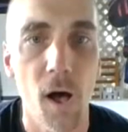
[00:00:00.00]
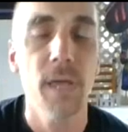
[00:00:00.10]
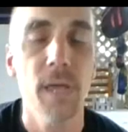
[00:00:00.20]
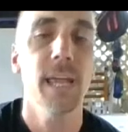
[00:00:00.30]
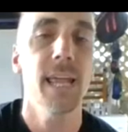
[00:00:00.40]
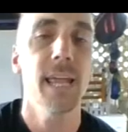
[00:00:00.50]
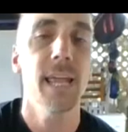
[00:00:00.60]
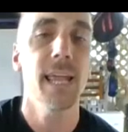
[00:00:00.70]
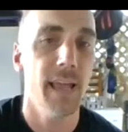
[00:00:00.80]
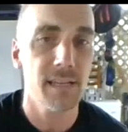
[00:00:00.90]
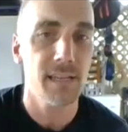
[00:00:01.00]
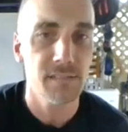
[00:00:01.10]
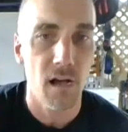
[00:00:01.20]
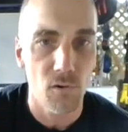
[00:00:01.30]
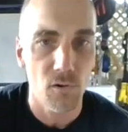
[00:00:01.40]
index
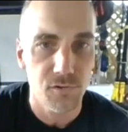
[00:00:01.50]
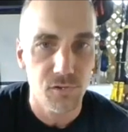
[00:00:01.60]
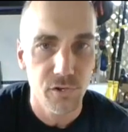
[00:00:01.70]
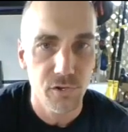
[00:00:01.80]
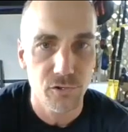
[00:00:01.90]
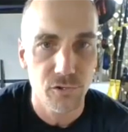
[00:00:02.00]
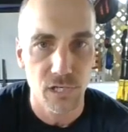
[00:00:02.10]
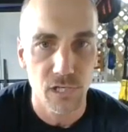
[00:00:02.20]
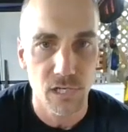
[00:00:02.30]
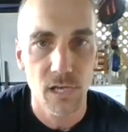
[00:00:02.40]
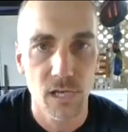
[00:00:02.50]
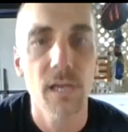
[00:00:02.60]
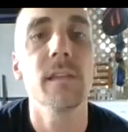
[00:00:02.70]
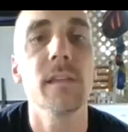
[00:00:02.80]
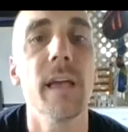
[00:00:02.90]
knuckle to your cheek.
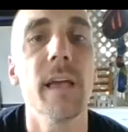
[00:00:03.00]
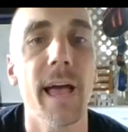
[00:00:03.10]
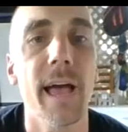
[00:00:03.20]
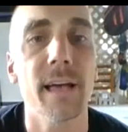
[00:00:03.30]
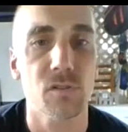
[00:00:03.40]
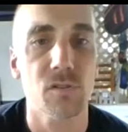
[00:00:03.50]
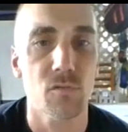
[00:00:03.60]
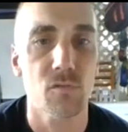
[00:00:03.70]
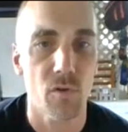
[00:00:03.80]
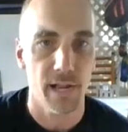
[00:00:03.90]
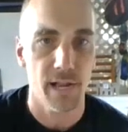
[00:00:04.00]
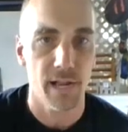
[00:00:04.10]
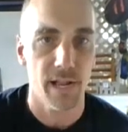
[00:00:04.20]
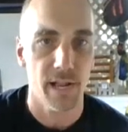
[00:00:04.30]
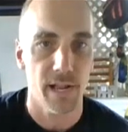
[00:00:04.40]
Yes, great, Ellen.
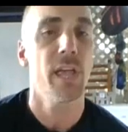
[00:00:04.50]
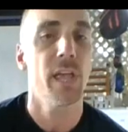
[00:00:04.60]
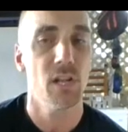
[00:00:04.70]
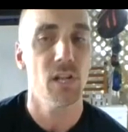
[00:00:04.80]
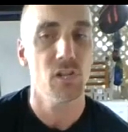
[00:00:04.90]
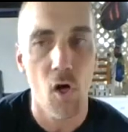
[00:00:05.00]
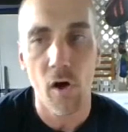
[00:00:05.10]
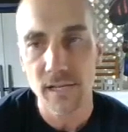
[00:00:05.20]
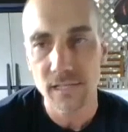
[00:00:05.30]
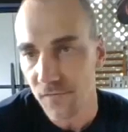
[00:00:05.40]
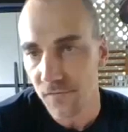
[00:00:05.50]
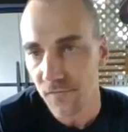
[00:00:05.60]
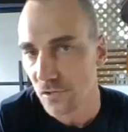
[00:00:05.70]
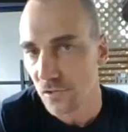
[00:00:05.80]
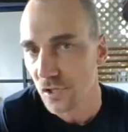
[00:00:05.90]
Again, as long as it feels good
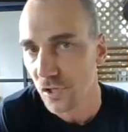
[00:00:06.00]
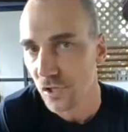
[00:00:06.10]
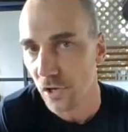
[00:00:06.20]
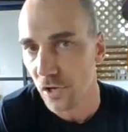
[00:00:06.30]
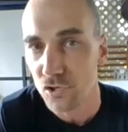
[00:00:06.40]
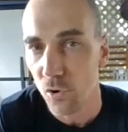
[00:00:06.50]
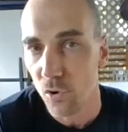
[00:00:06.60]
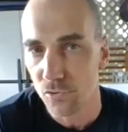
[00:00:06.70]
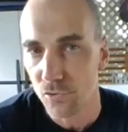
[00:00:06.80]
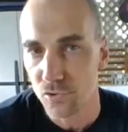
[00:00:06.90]
on your shoulder joint.